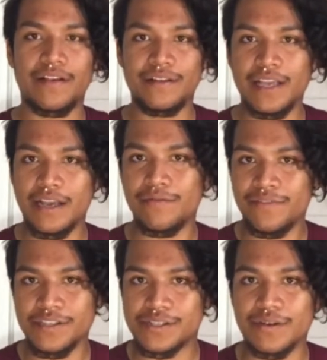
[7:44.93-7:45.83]
Yeah, a
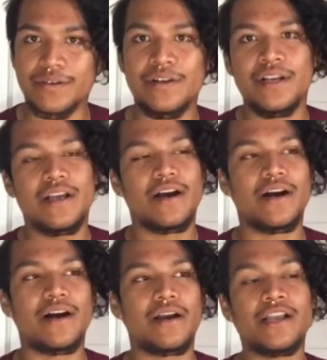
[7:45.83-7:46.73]
visual.
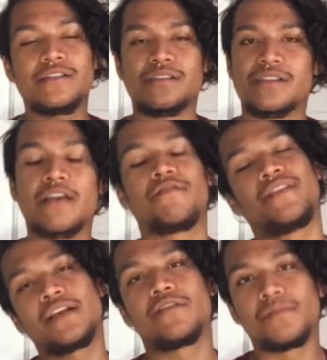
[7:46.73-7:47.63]
I used to say
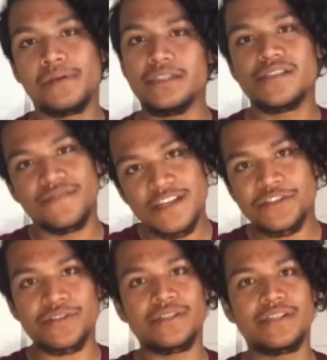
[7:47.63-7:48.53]
vigil, but it's
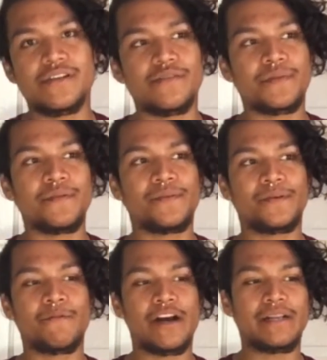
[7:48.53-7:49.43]
visual, you know. People
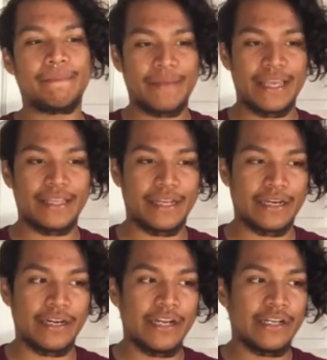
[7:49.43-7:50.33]
want to be
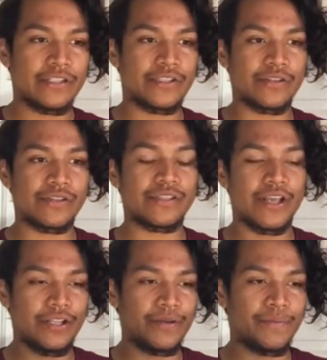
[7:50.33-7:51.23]
there to
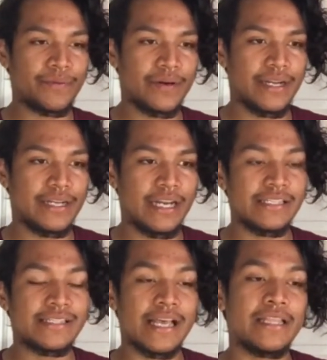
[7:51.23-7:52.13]
celebrate,
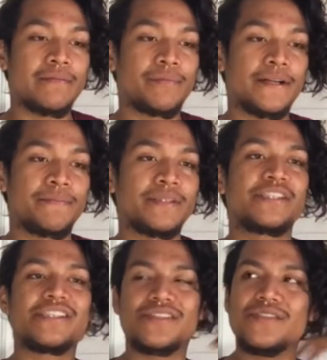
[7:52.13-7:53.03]
not celebrate, but
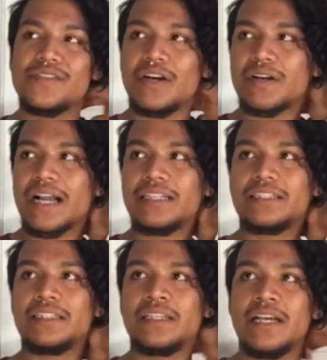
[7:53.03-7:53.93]
just, you know, kind
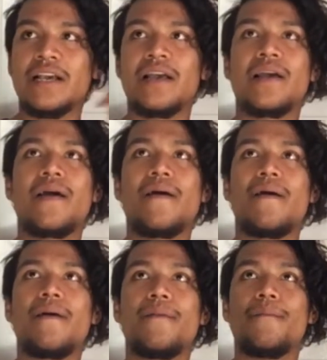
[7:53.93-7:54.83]
of
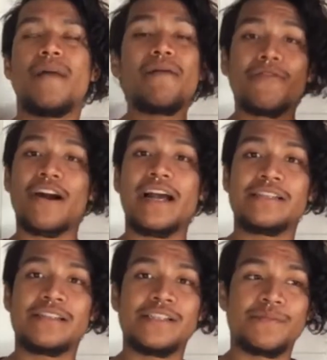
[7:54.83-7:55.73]

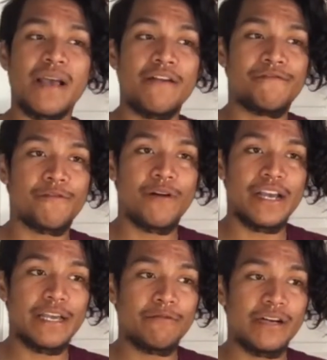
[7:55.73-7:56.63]
memorize this man for what
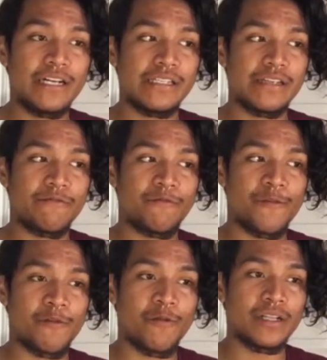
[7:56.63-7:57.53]
he was and
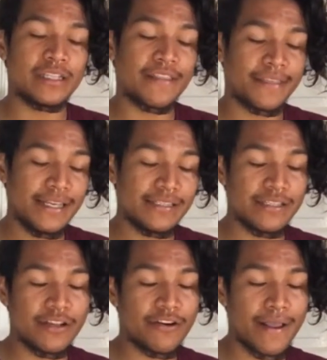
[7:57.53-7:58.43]
for what the
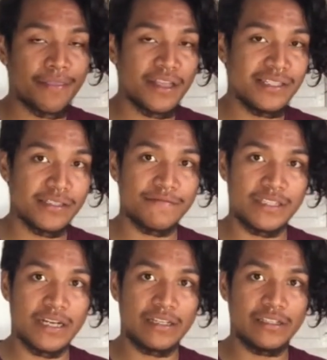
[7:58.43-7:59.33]
great things he's
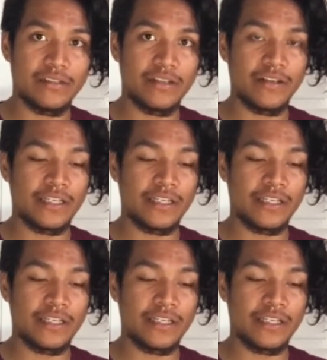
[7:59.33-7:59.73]
done, you know.